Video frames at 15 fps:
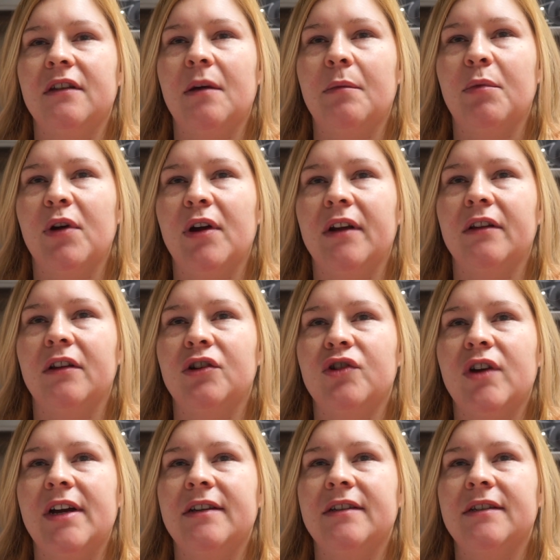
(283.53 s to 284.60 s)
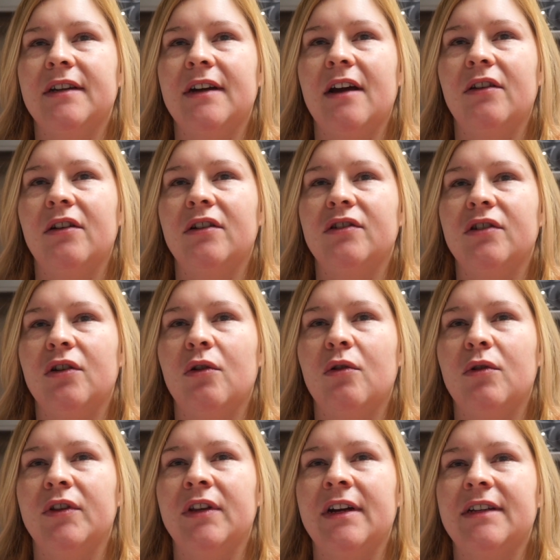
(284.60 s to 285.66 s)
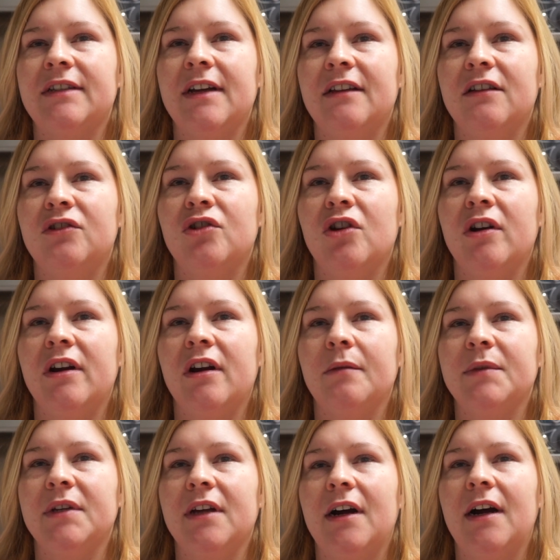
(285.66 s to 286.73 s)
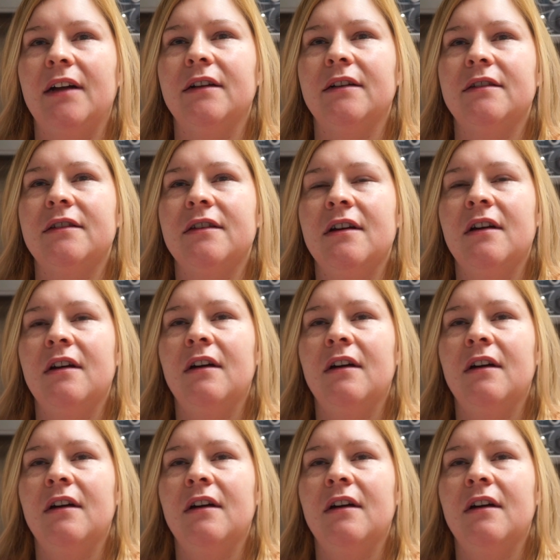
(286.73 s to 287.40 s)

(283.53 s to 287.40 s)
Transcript: they're putting the trains together to go on the extended journey up to the Highlands.